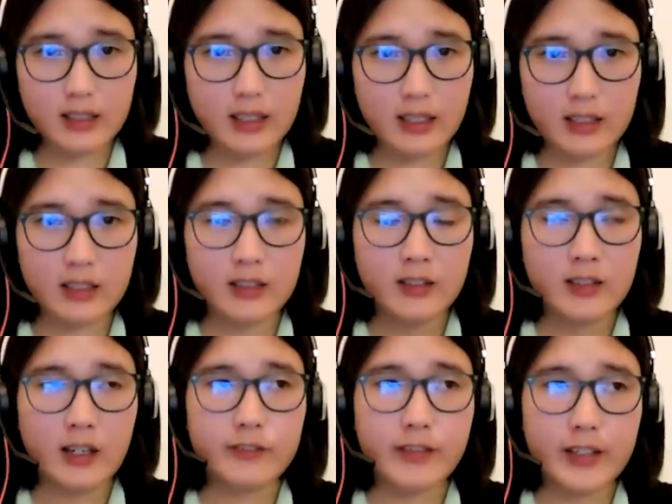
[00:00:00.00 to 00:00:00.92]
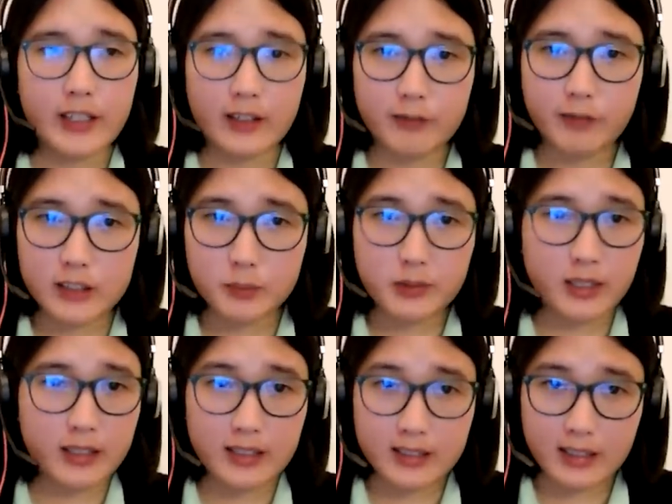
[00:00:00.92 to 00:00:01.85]
uh, eh, on, on Facebook
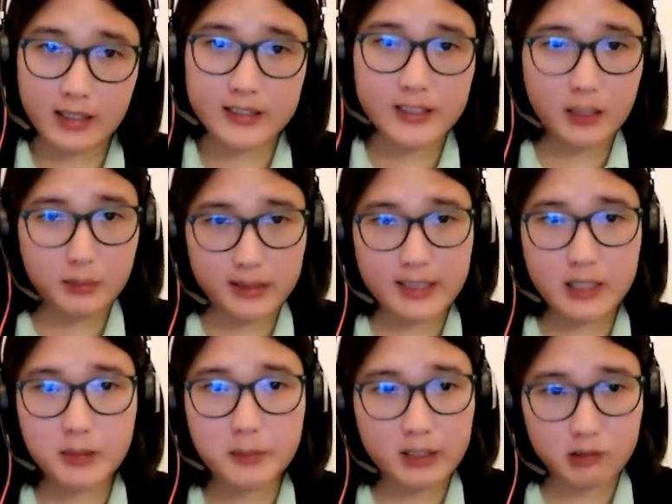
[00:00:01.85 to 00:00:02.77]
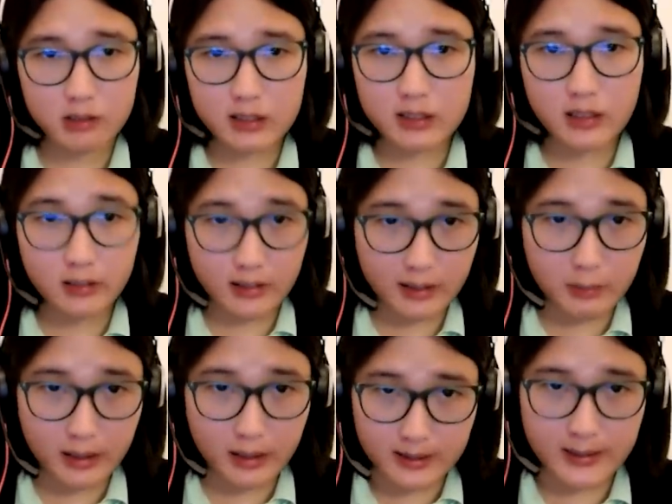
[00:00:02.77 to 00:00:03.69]
in India is dominated by ordinary
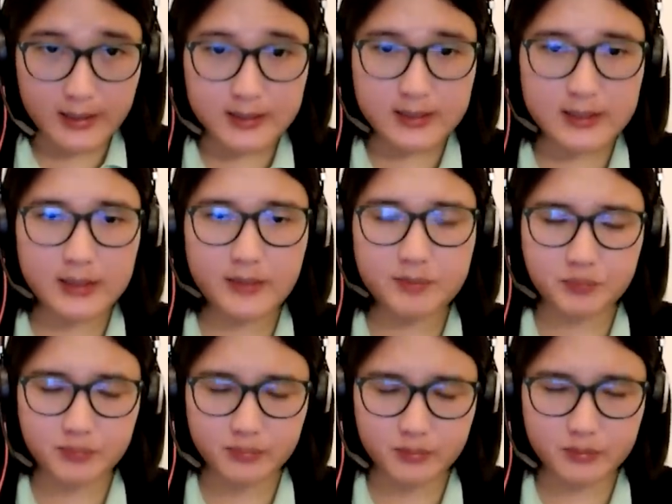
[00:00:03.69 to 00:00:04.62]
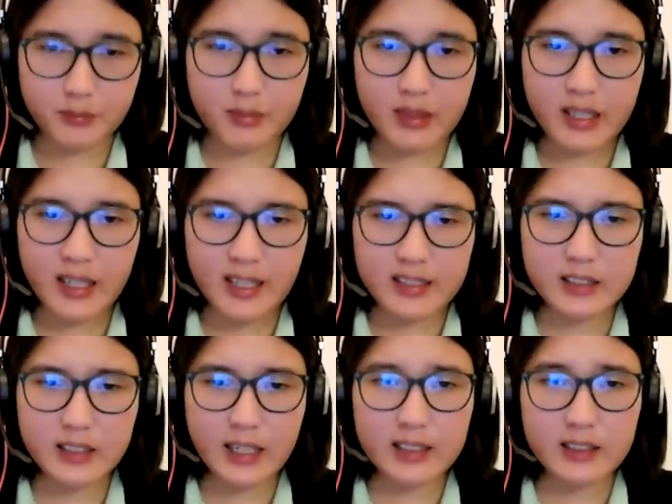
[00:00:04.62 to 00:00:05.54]
Indians. And the,
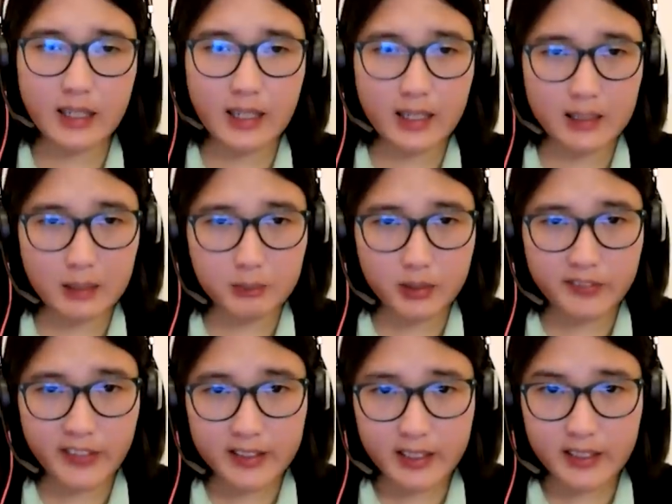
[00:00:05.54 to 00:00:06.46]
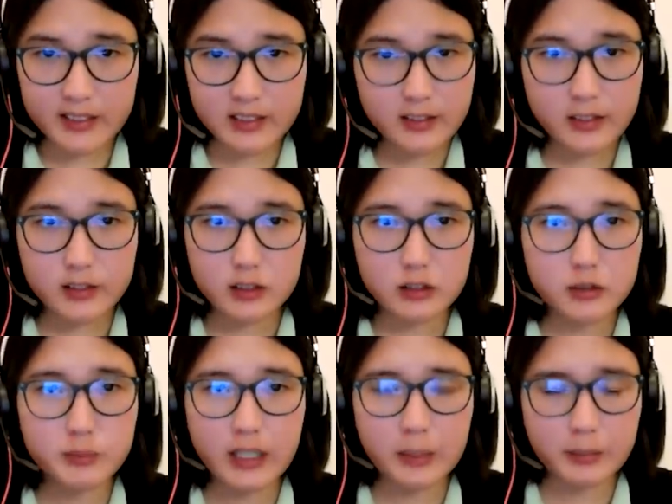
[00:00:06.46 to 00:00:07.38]
and the uh, number of IT cell users
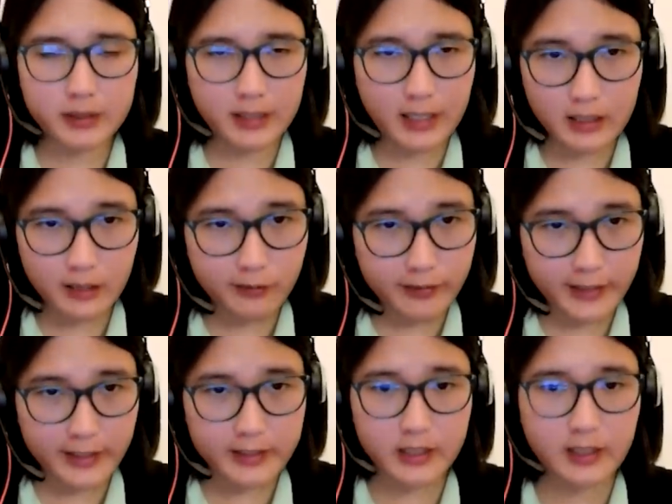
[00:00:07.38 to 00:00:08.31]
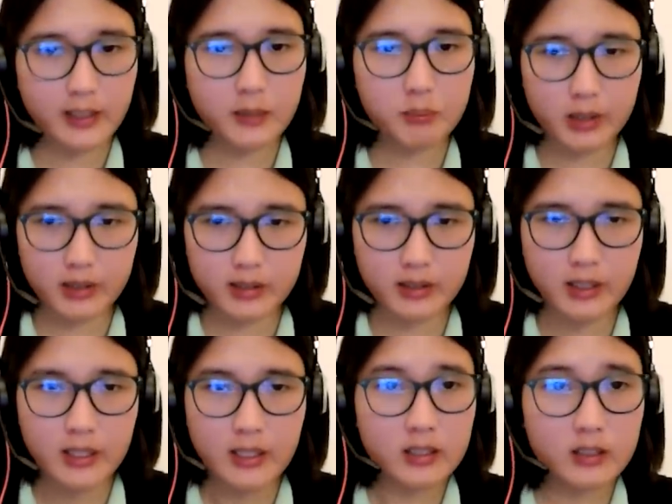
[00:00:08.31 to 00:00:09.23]
make up a tiny fraction compared
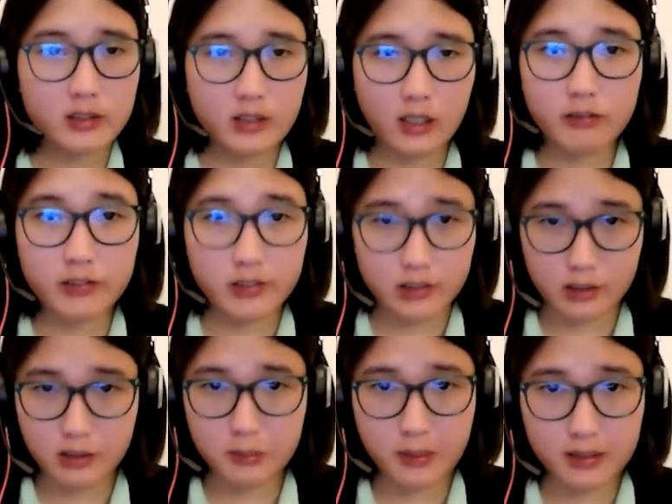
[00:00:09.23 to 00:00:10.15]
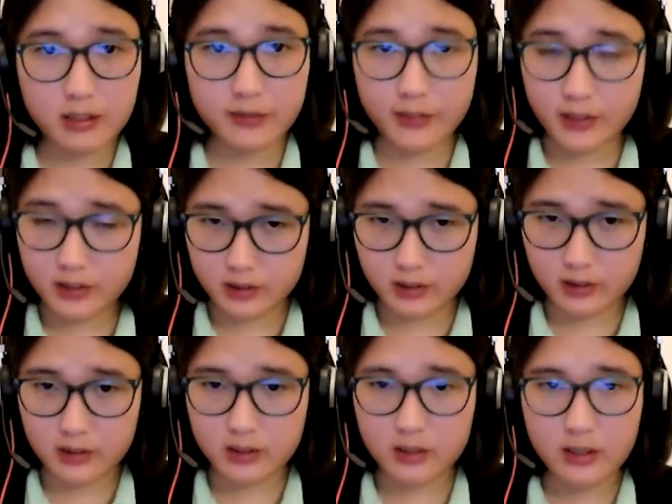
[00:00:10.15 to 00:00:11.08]
to the overall amount of users.